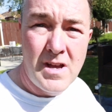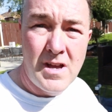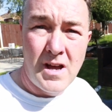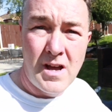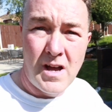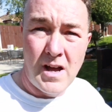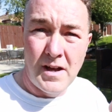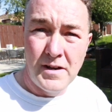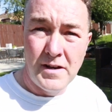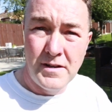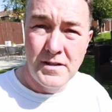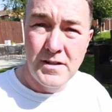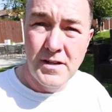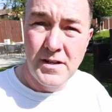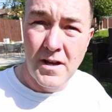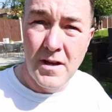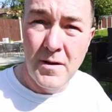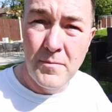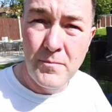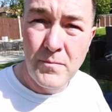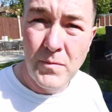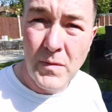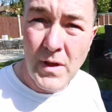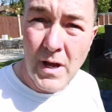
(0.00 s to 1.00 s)
And
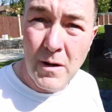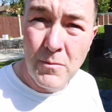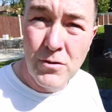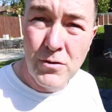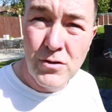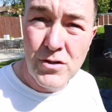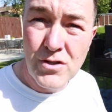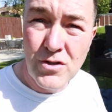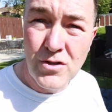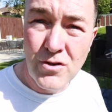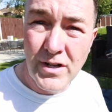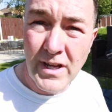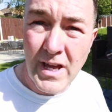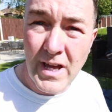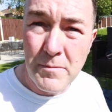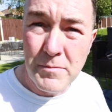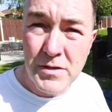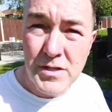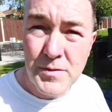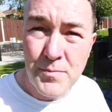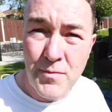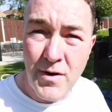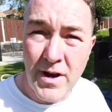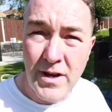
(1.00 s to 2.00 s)
I'm just going to get my
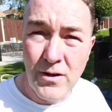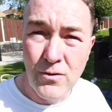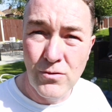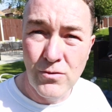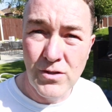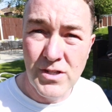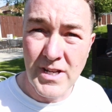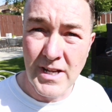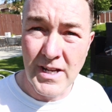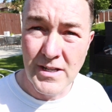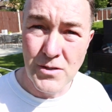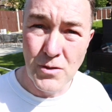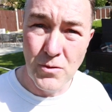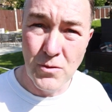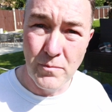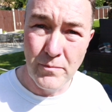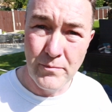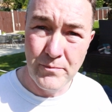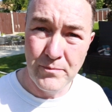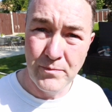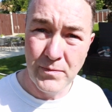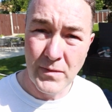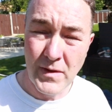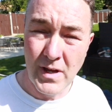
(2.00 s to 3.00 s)
spray gun set up.
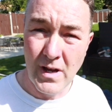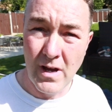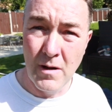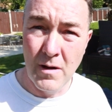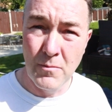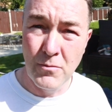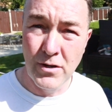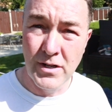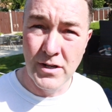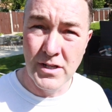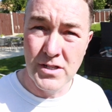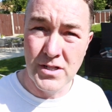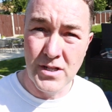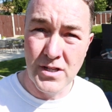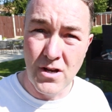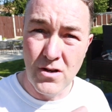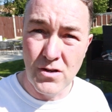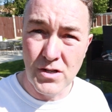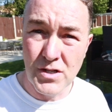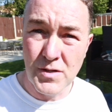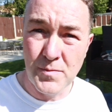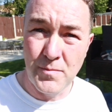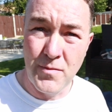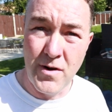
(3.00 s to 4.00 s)
I'm going to
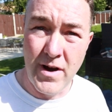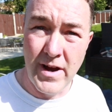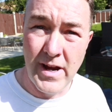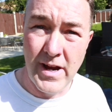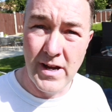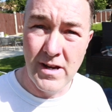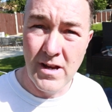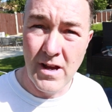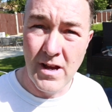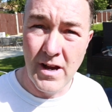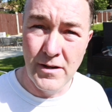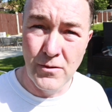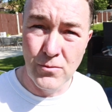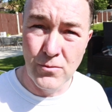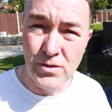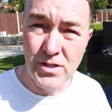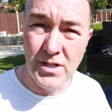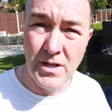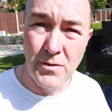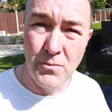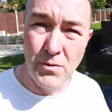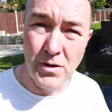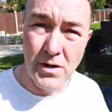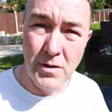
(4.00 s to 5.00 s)
start spraying and you'll
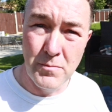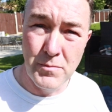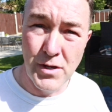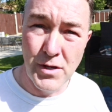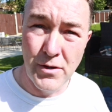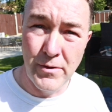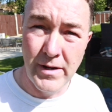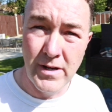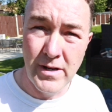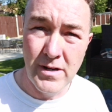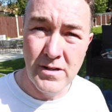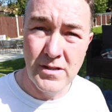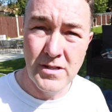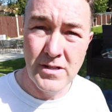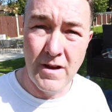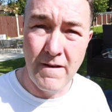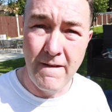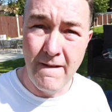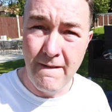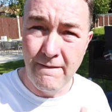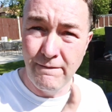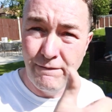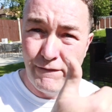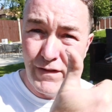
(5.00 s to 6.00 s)
see what I'm doing. So
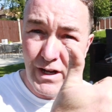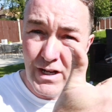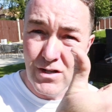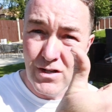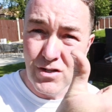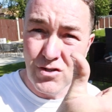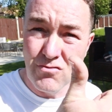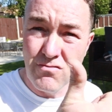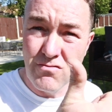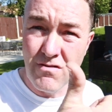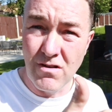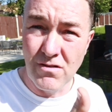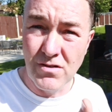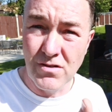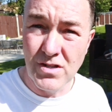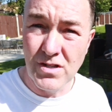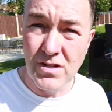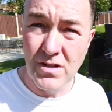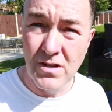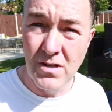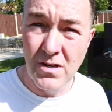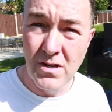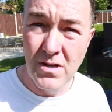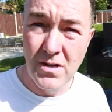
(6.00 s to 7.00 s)
fingers
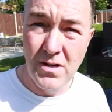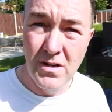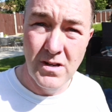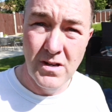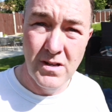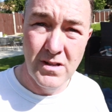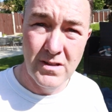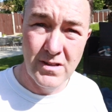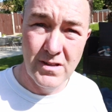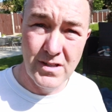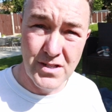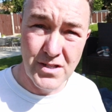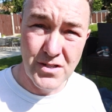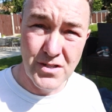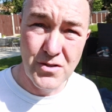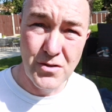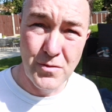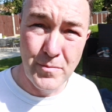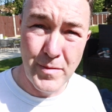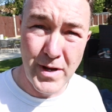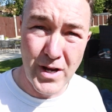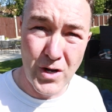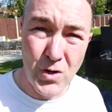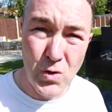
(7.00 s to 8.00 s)
crossed, this is
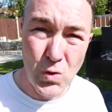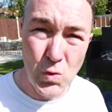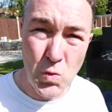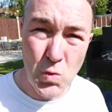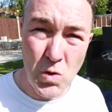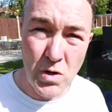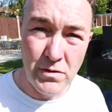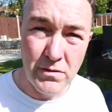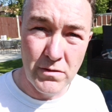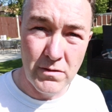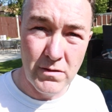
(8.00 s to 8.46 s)
going to be a good one.